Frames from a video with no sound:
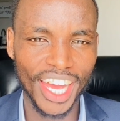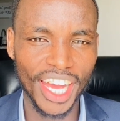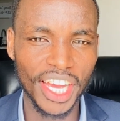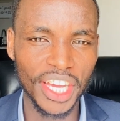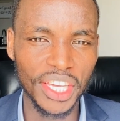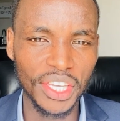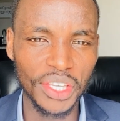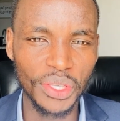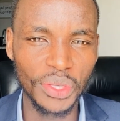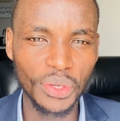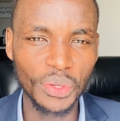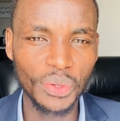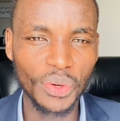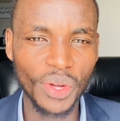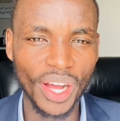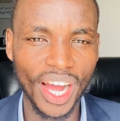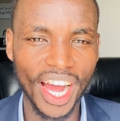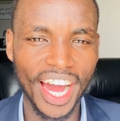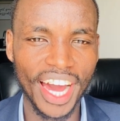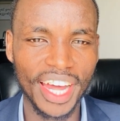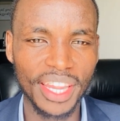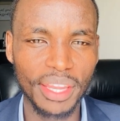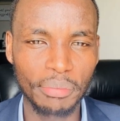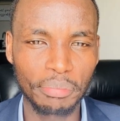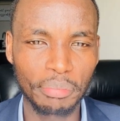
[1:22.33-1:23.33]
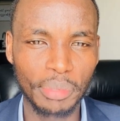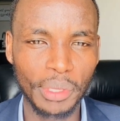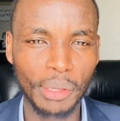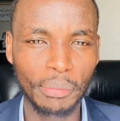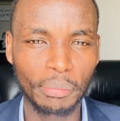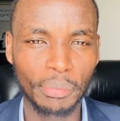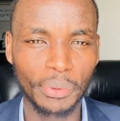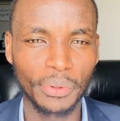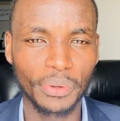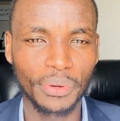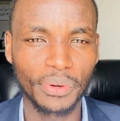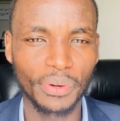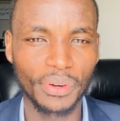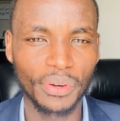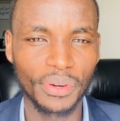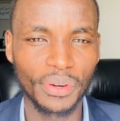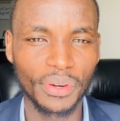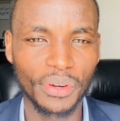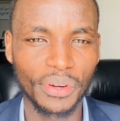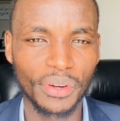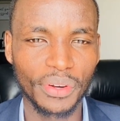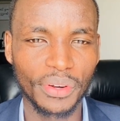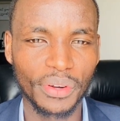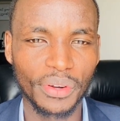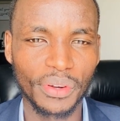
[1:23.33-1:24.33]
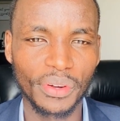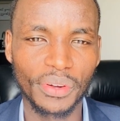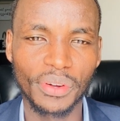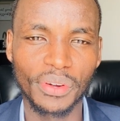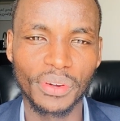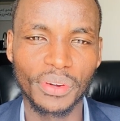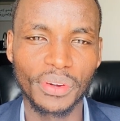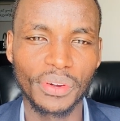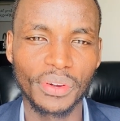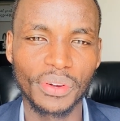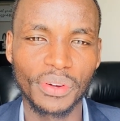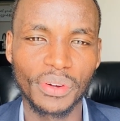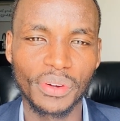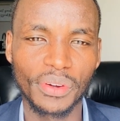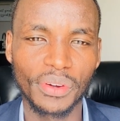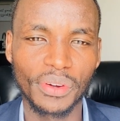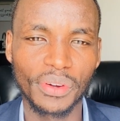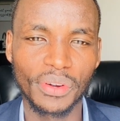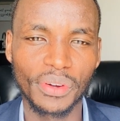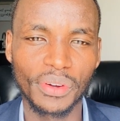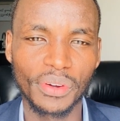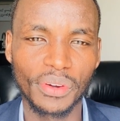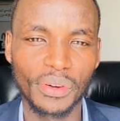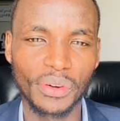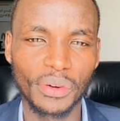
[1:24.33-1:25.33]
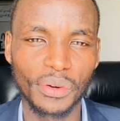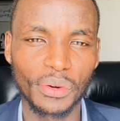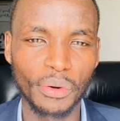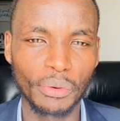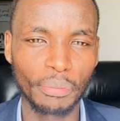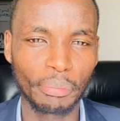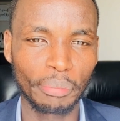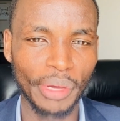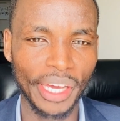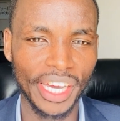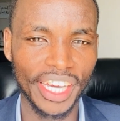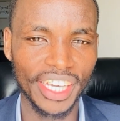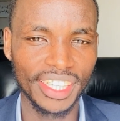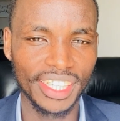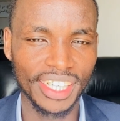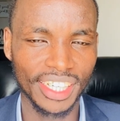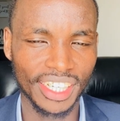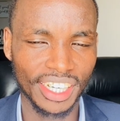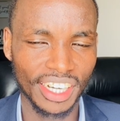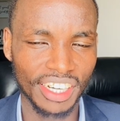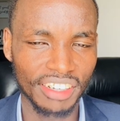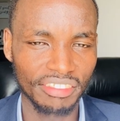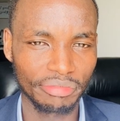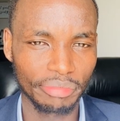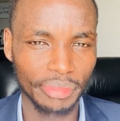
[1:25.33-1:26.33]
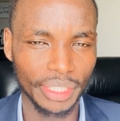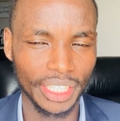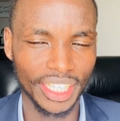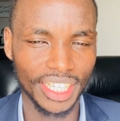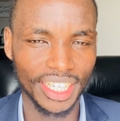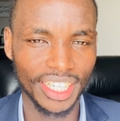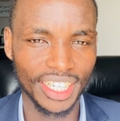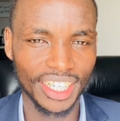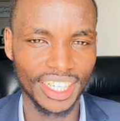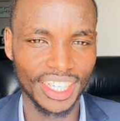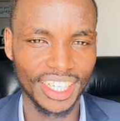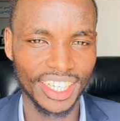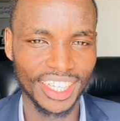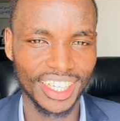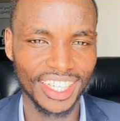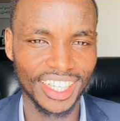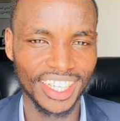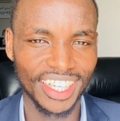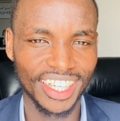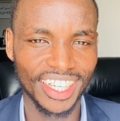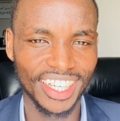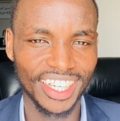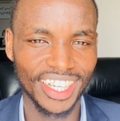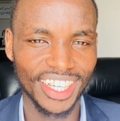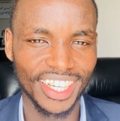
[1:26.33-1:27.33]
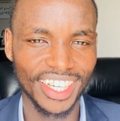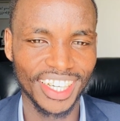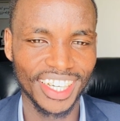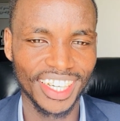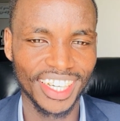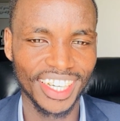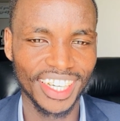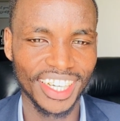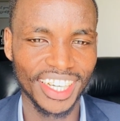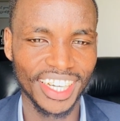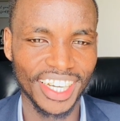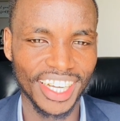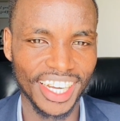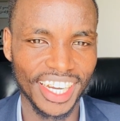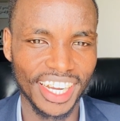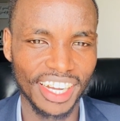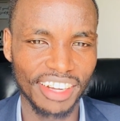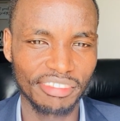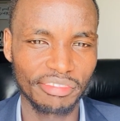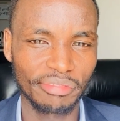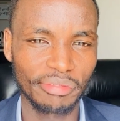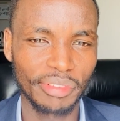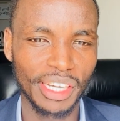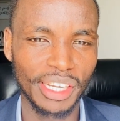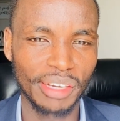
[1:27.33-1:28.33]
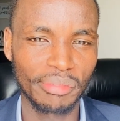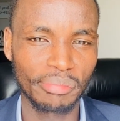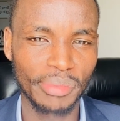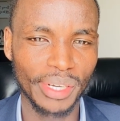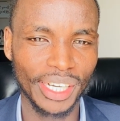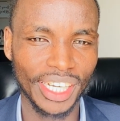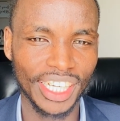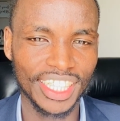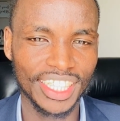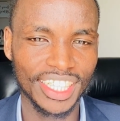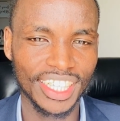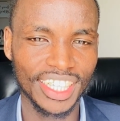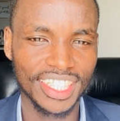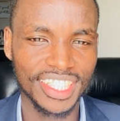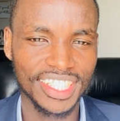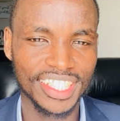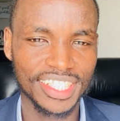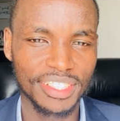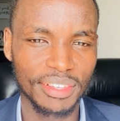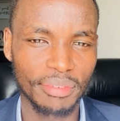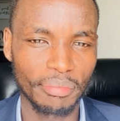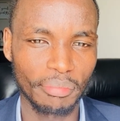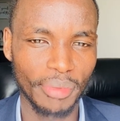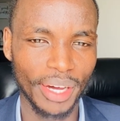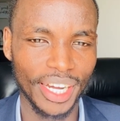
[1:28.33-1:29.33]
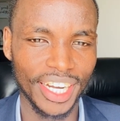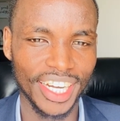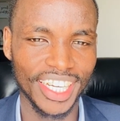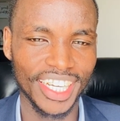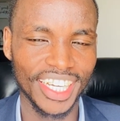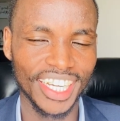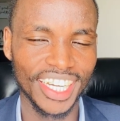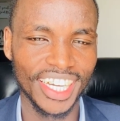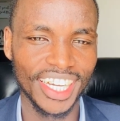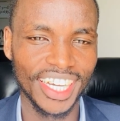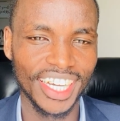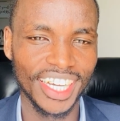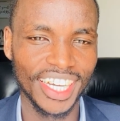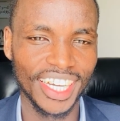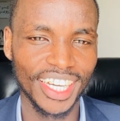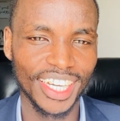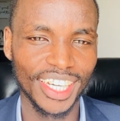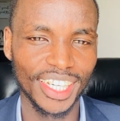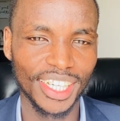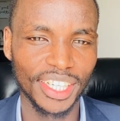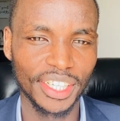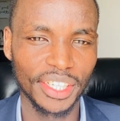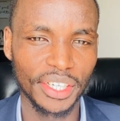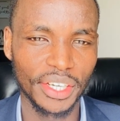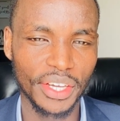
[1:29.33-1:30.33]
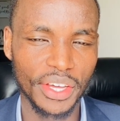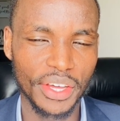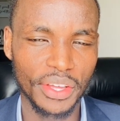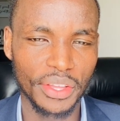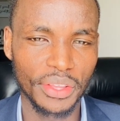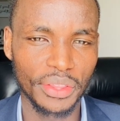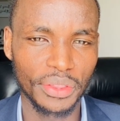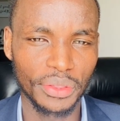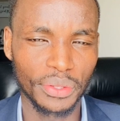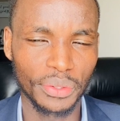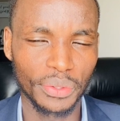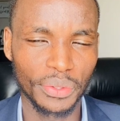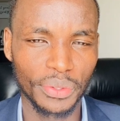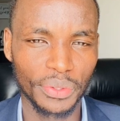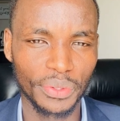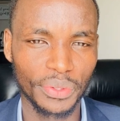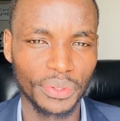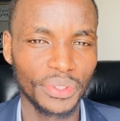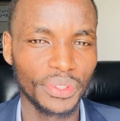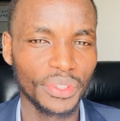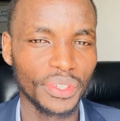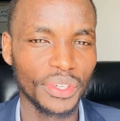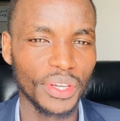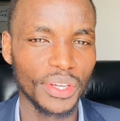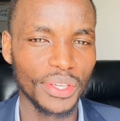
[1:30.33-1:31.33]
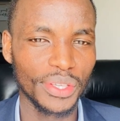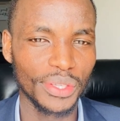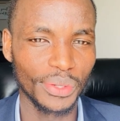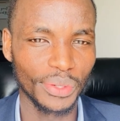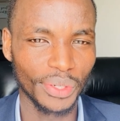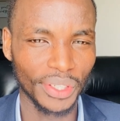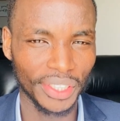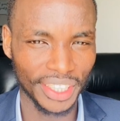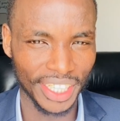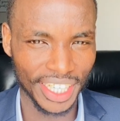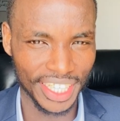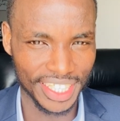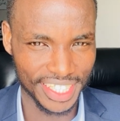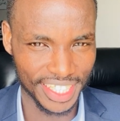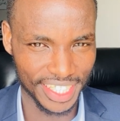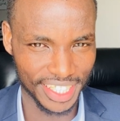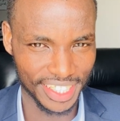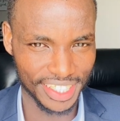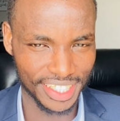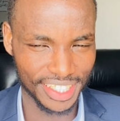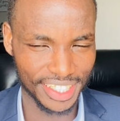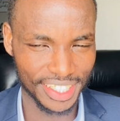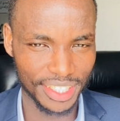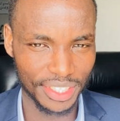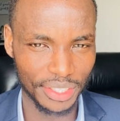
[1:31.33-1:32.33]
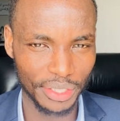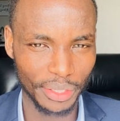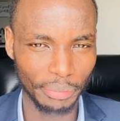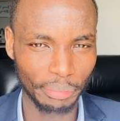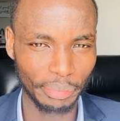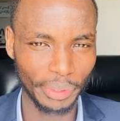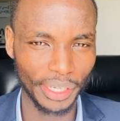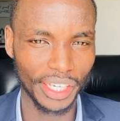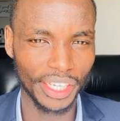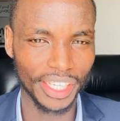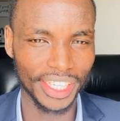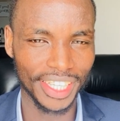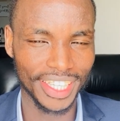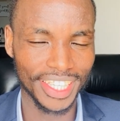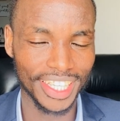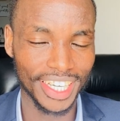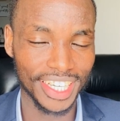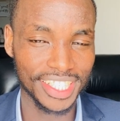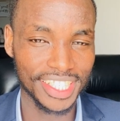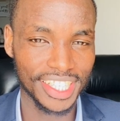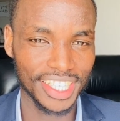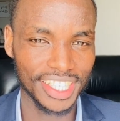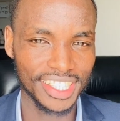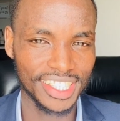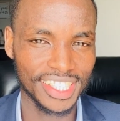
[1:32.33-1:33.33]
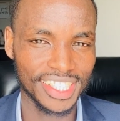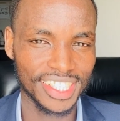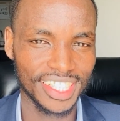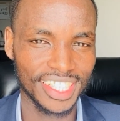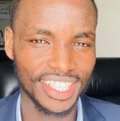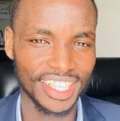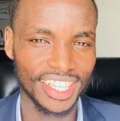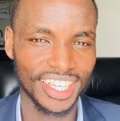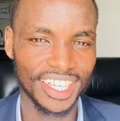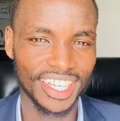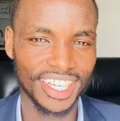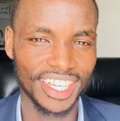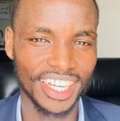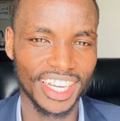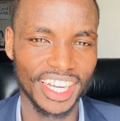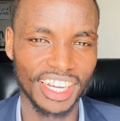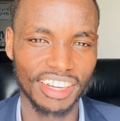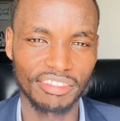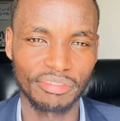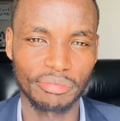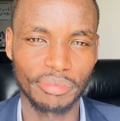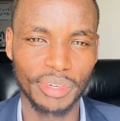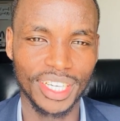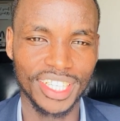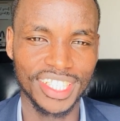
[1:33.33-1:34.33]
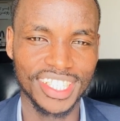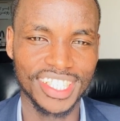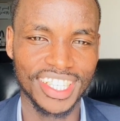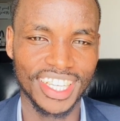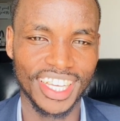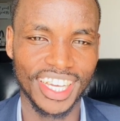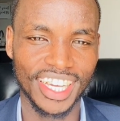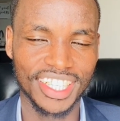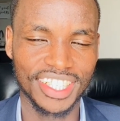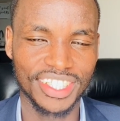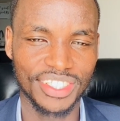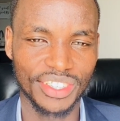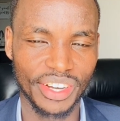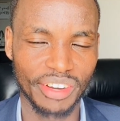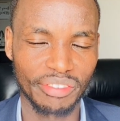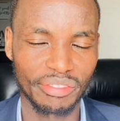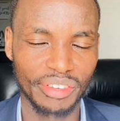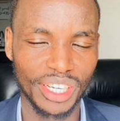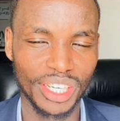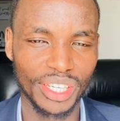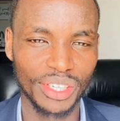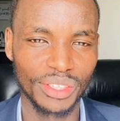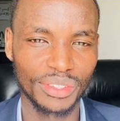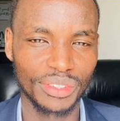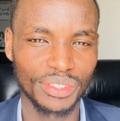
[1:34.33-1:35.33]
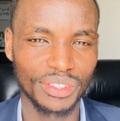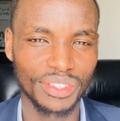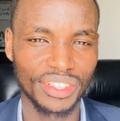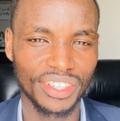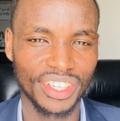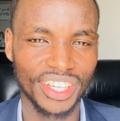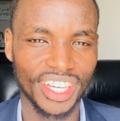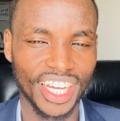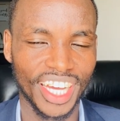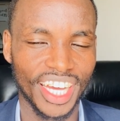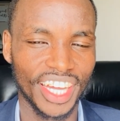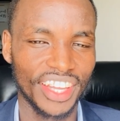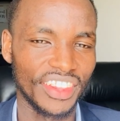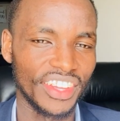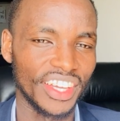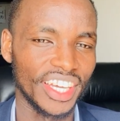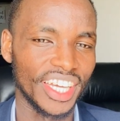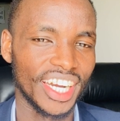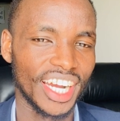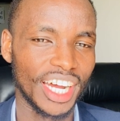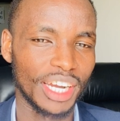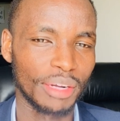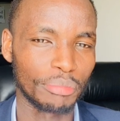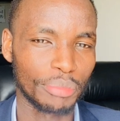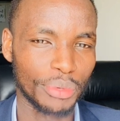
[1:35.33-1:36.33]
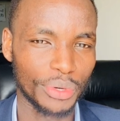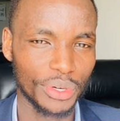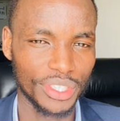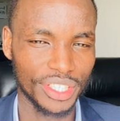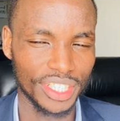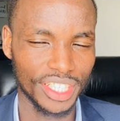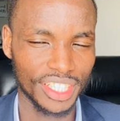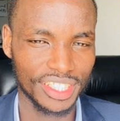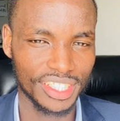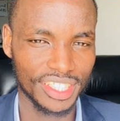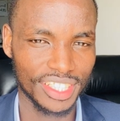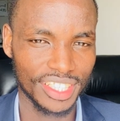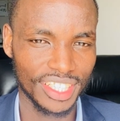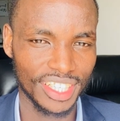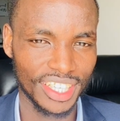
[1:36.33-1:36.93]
You are the people who pay the government. Government makes money through your taxes. You pay your taxes, governments gets revenue, and they run projects.